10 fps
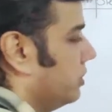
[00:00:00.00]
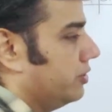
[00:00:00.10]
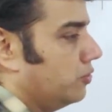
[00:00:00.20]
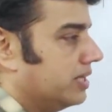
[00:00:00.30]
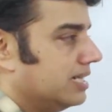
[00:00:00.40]
How
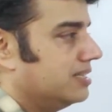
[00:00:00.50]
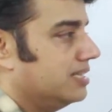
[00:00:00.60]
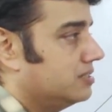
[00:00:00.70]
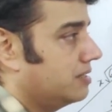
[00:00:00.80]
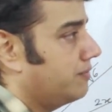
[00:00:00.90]
did you get
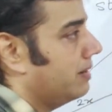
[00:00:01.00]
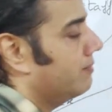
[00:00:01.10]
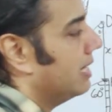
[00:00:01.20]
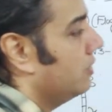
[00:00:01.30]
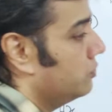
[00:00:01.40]
these
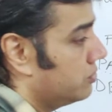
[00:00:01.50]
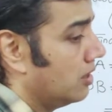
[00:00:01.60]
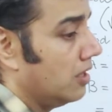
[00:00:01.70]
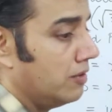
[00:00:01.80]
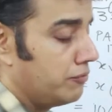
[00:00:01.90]
5
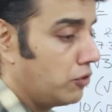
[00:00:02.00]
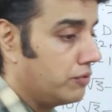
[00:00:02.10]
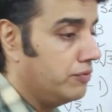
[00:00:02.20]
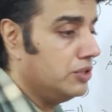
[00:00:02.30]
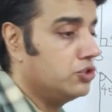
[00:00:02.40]
values,
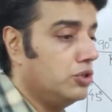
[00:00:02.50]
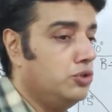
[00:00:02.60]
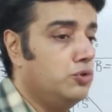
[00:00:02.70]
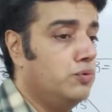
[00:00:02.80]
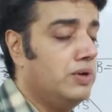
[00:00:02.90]
for which
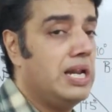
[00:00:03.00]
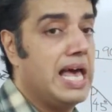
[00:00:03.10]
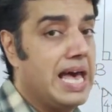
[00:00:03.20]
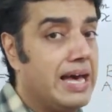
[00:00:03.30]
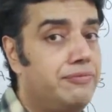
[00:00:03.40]
you will
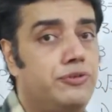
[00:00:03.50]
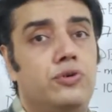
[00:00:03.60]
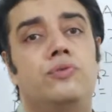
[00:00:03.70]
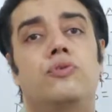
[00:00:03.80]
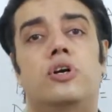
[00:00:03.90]

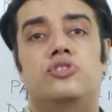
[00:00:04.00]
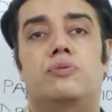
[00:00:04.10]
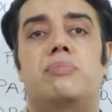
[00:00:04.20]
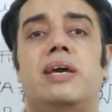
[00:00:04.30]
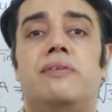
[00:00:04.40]
have to
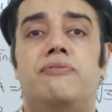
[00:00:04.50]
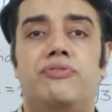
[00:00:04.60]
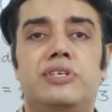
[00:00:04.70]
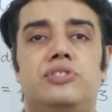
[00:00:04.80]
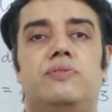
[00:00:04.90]
watch my
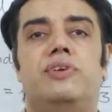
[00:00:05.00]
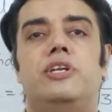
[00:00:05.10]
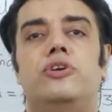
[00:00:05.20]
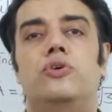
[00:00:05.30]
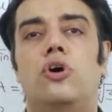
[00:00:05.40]
first
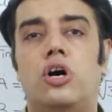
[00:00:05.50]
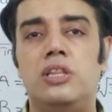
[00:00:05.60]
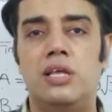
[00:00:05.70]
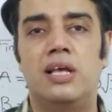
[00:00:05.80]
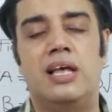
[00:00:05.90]
video
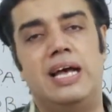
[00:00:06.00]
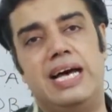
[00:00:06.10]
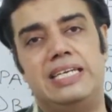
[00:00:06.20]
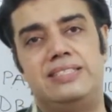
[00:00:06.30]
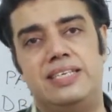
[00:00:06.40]
on
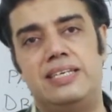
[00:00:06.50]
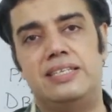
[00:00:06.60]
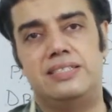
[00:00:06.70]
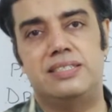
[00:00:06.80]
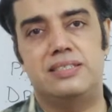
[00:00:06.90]
heights
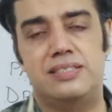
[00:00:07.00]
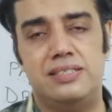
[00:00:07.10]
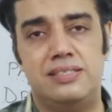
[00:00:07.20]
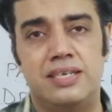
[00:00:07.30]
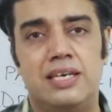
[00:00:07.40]
and
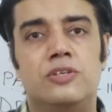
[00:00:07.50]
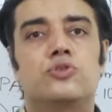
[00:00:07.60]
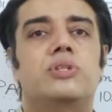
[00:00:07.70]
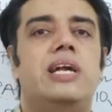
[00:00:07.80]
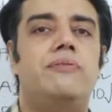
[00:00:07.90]
distances,
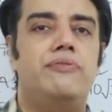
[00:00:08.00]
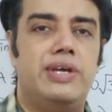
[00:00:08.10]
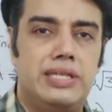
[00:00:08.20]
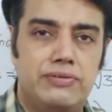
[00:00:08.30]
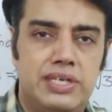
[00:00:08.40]
so that
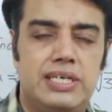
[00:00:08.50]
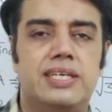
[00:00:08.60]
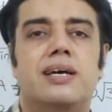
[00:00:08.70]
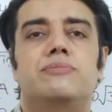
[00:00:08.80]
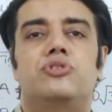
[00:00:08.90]
whenever
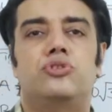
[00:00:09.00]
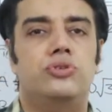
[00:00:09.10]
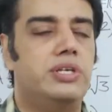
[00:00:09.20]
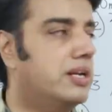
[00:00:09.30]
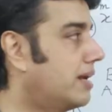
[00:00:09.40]
it comes
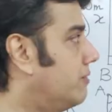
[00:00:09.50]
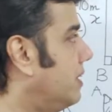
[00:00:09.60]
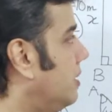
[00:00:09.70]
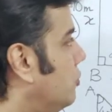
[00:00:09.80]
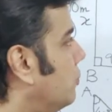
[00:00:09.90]
to
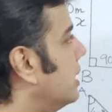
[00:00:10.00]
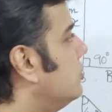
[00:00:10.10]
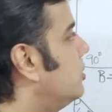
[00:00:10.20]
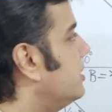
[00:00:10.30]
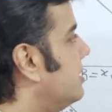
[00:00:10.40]
deriving, you
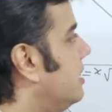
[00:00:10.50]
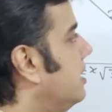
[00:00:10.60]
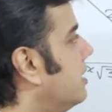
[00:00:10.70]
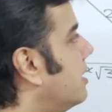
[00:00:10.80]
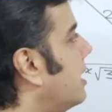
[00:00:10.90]
can
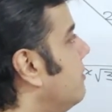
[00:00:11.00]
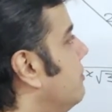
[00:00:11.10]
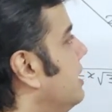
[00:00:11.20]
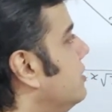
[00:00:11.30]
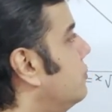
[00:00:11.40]
just
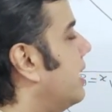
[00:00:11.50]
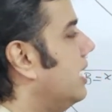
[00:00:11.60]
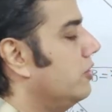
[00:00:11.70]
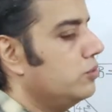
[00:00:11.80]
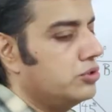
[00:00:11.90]
derive these
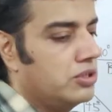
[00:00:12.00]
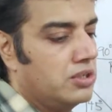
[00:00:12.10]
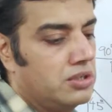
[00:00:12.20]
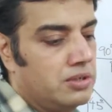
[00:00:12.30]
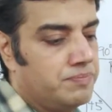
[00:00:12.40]
values
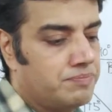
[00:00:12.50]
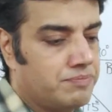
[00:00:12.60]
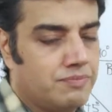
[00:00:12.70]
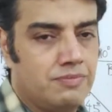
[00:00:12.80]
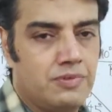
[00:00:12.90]

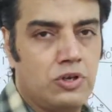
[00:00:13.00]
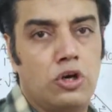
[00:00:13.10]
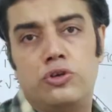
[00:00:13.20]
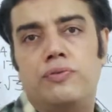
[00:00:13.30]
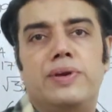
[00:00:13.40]

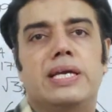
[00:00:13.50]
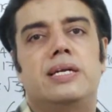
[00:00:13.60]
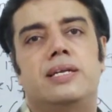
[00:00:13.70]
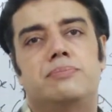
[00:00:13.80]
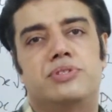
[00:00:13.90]
on your
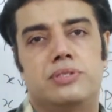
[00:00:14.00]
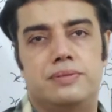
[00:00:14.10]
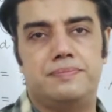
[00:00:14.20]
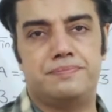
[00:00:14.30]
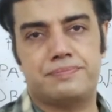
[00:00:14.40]
fingertips,